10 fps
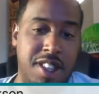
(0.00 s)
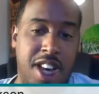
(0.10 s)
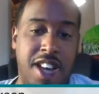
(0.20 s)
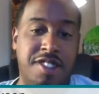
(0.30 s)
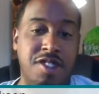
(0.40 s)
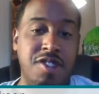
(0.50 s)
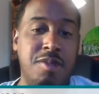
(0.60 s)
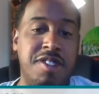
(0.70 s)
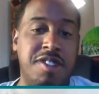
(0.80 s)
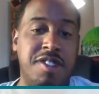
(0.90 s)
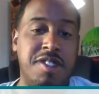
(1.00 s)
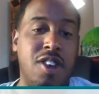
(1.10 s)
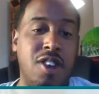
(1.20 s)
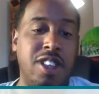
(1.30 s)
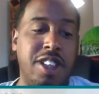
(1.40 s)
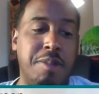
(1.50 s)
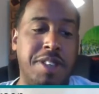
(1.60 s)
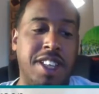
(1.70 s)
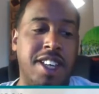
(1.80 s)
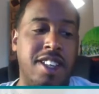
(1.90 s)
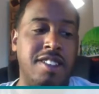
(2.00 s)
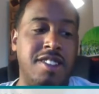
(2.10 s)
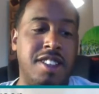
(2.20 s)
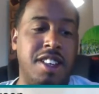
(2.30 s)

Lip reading: Susan was saying earlier, because